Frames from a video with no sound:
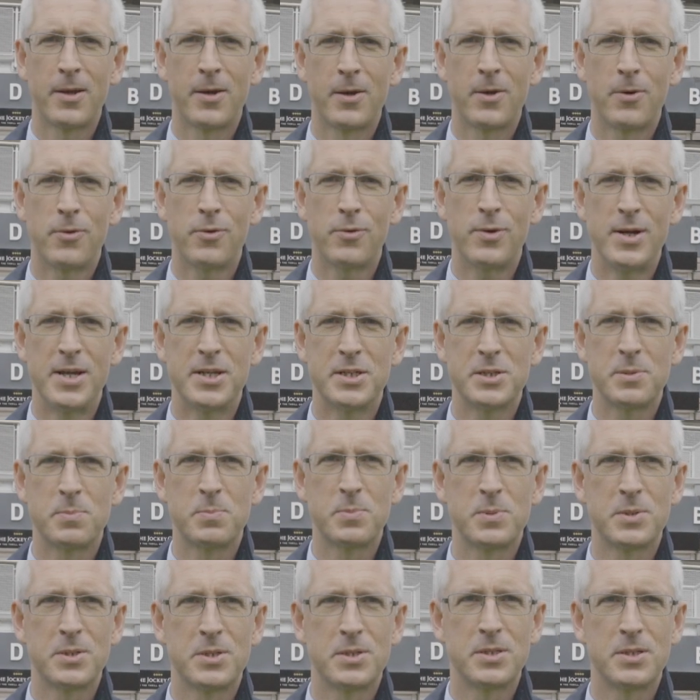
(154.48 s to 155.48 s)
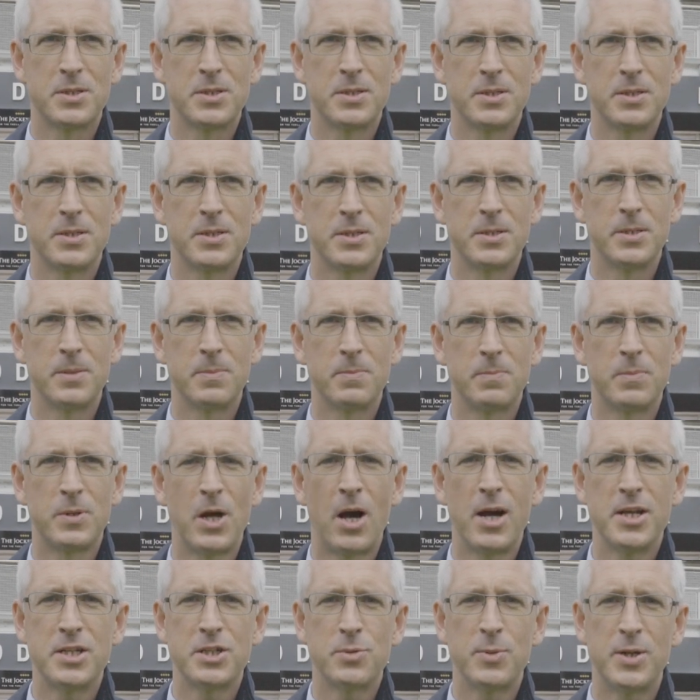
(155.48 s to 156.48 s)
Crisps.
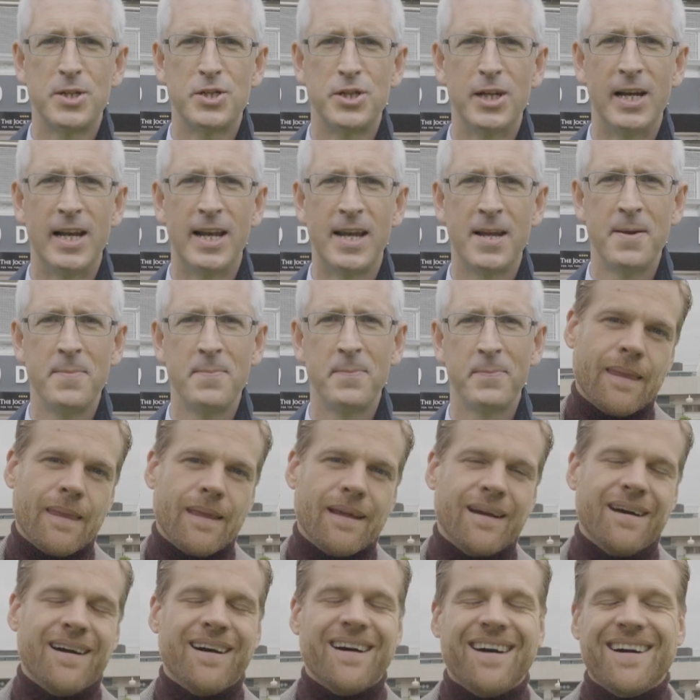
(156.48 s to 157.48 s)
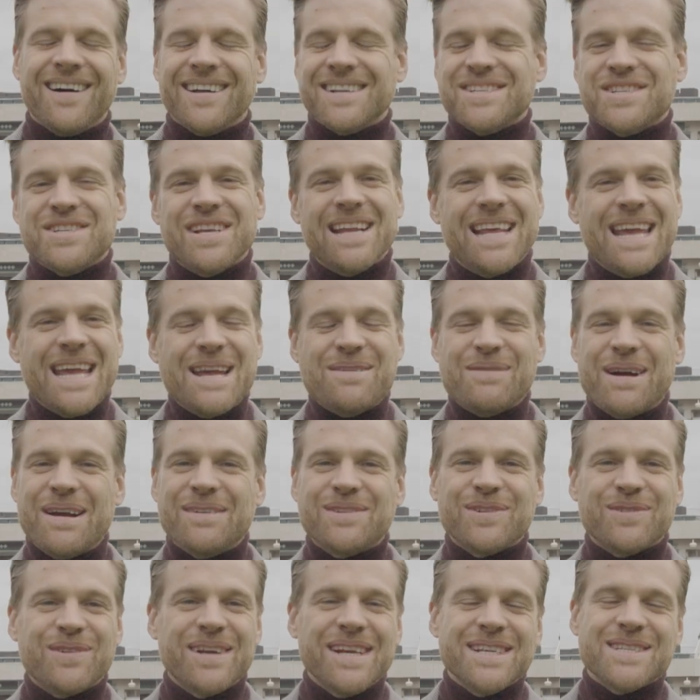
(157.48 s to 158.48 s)
Thai sweet chili. Ah, chili
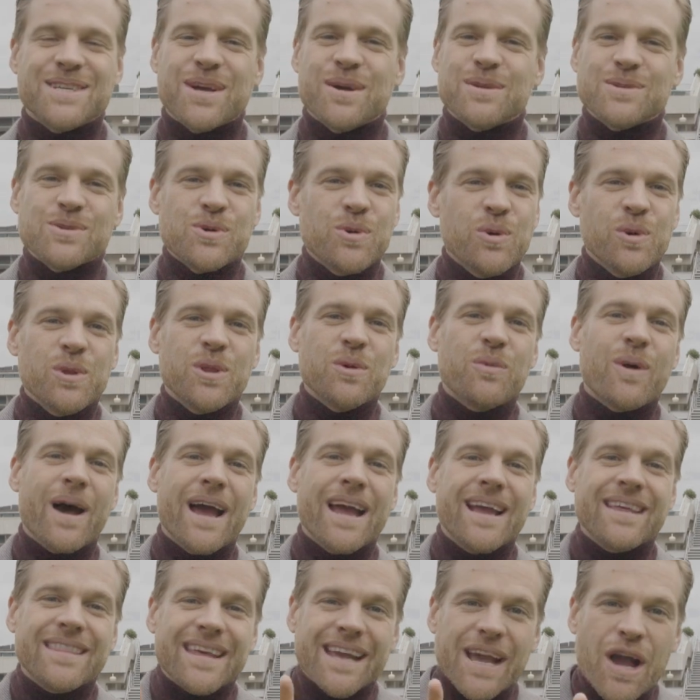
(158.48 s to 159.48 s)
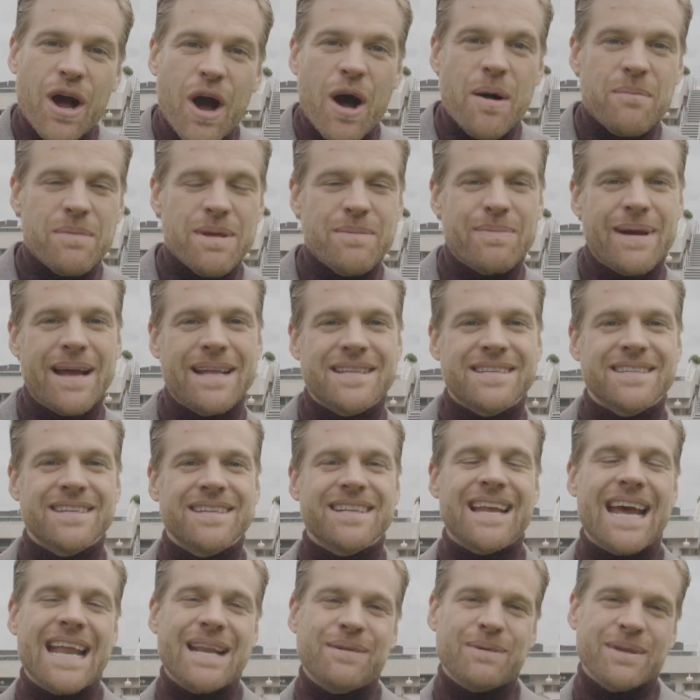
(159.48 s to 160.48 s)
heatwave Doritos, all the way. They can't be
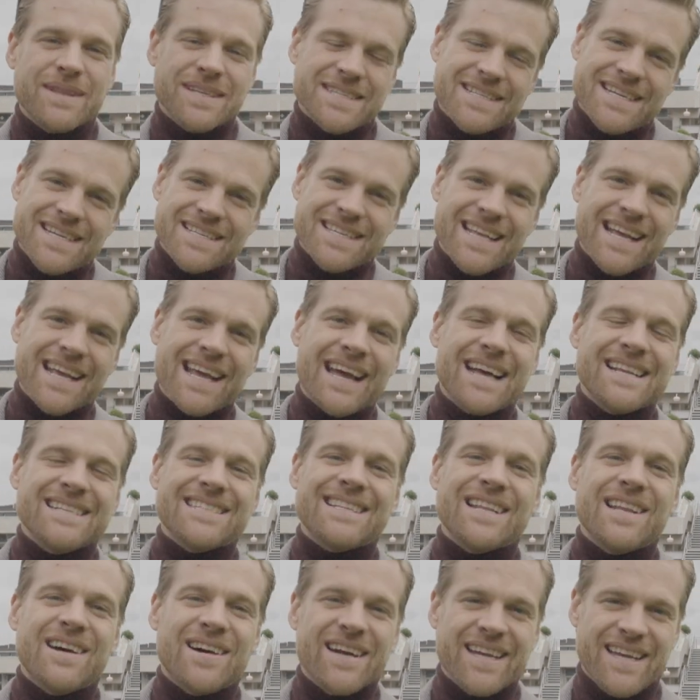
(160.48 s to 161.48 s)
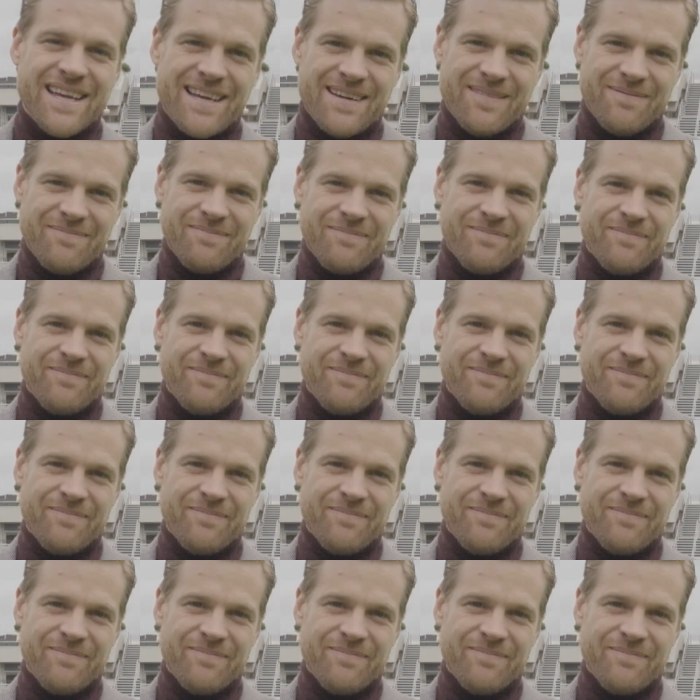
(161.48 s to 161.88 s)
bettered. Anyone that says they can is lying.